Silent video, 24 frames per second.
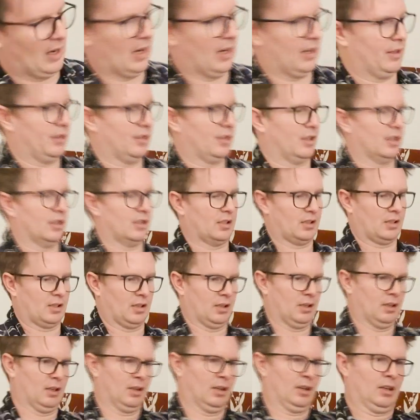And just
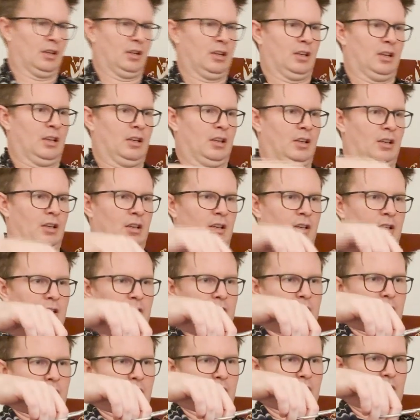
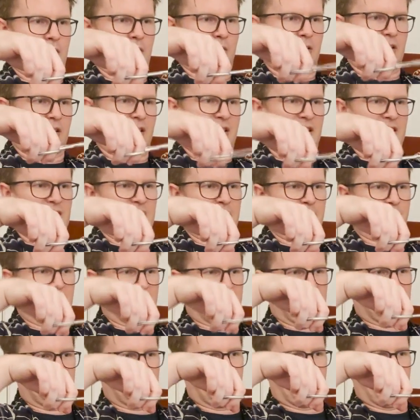do a little snip
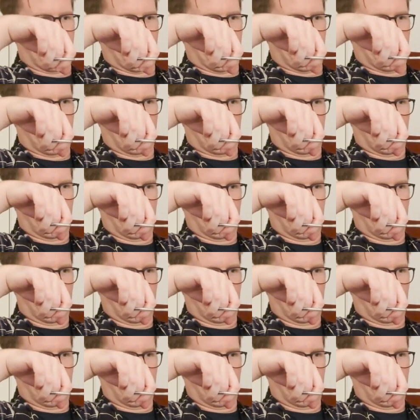into there.